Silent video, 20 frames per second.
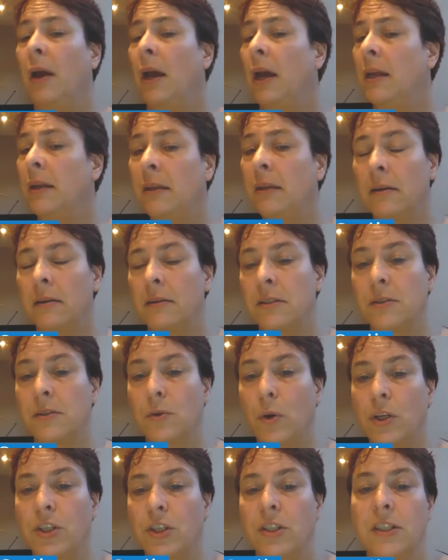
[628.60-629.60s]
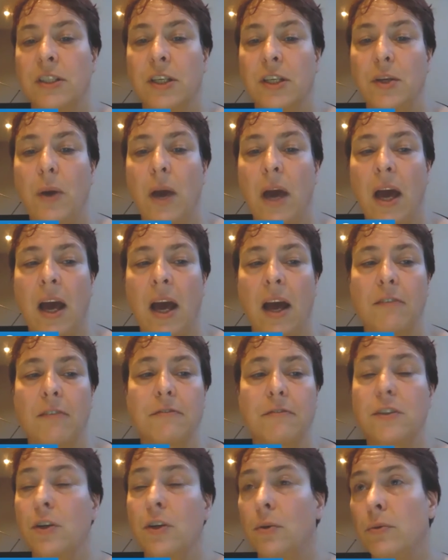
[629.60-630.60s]
Any kinds of questions that you
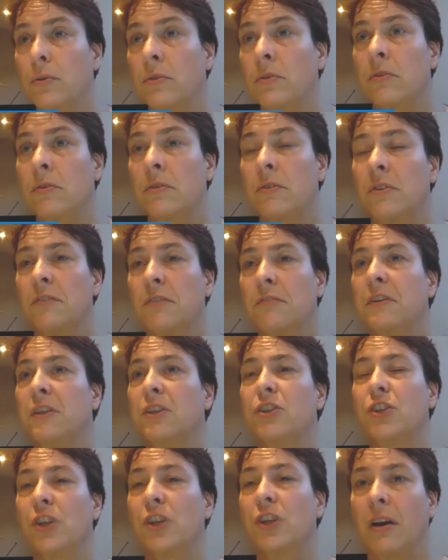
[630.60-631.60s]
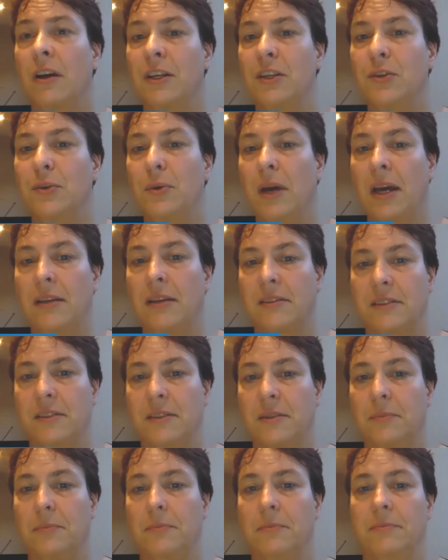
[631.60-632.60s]
have, don't feel shy to ask
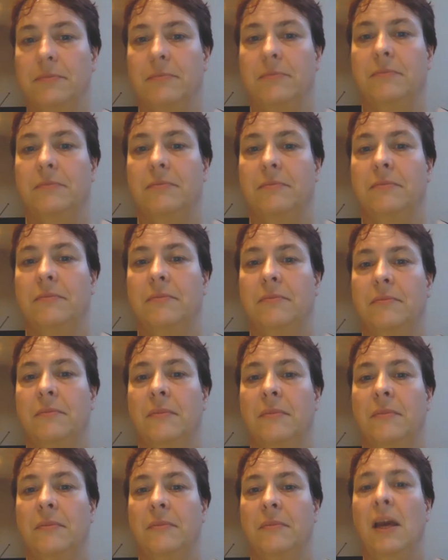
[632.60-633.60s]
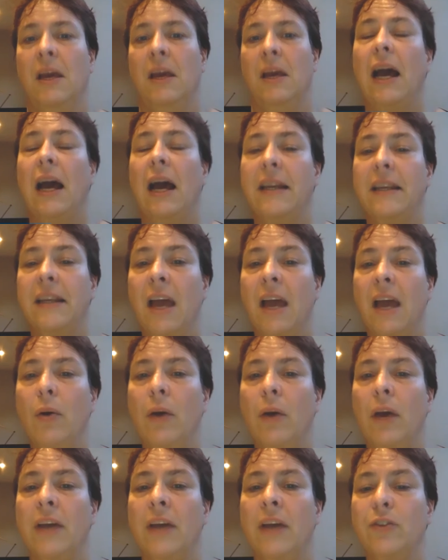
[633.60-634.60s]
them. I
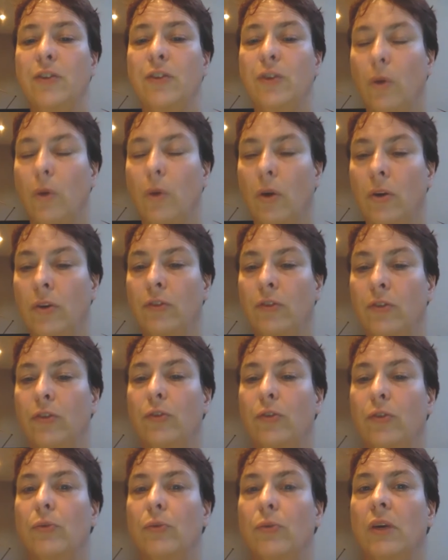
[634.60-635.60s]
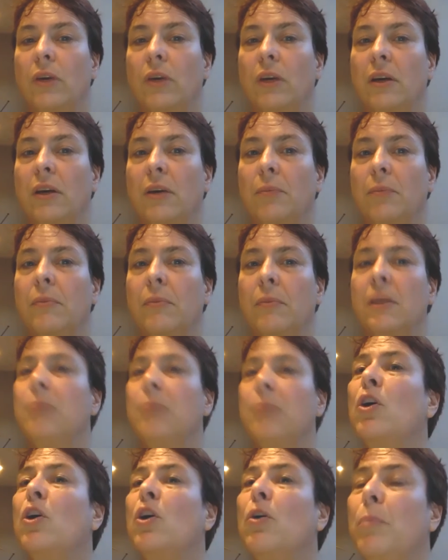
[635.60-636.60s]
now hand you on to
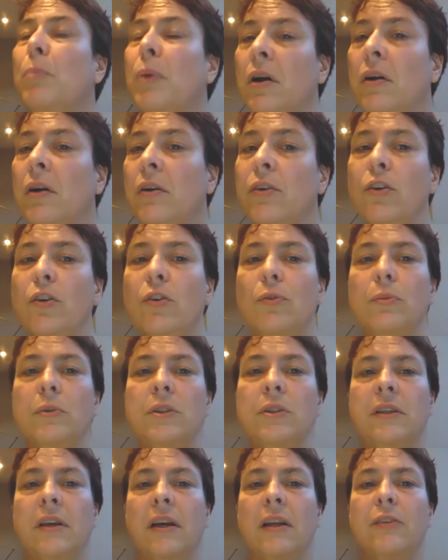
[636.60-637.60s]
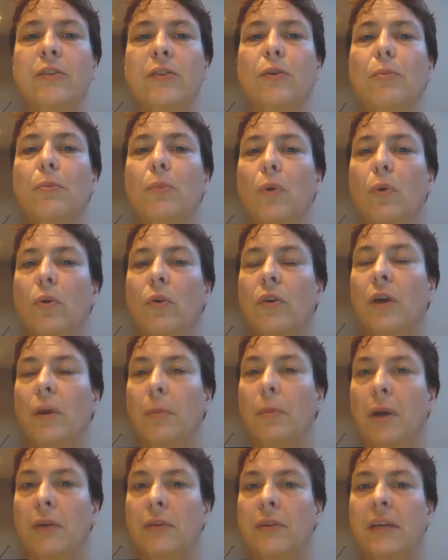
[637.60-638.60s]
Emer O'Byrne, who will tell you more
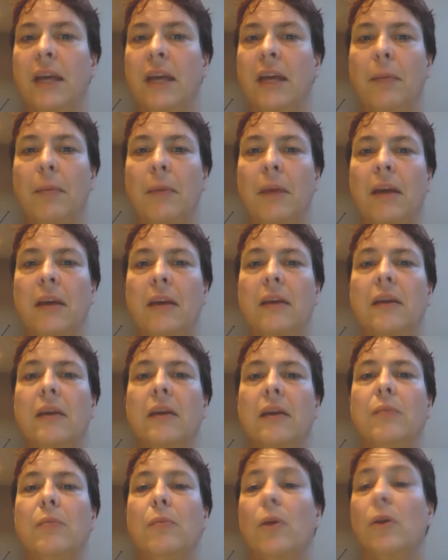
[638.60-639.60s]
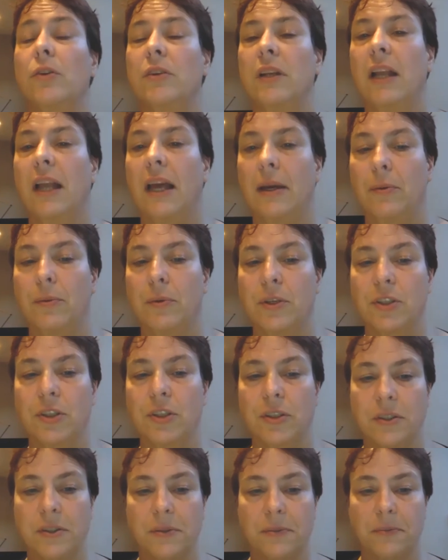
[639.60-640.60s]
about the MA in Modern
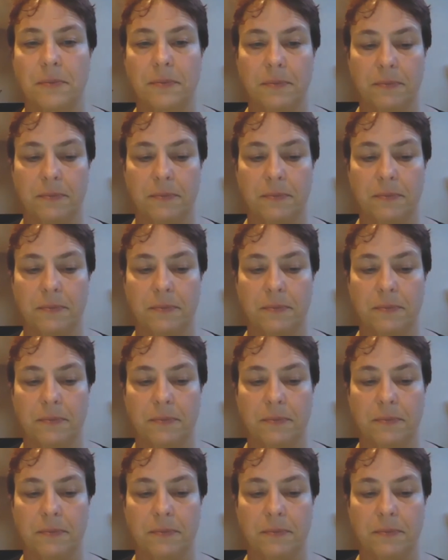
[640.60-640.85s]
Languages.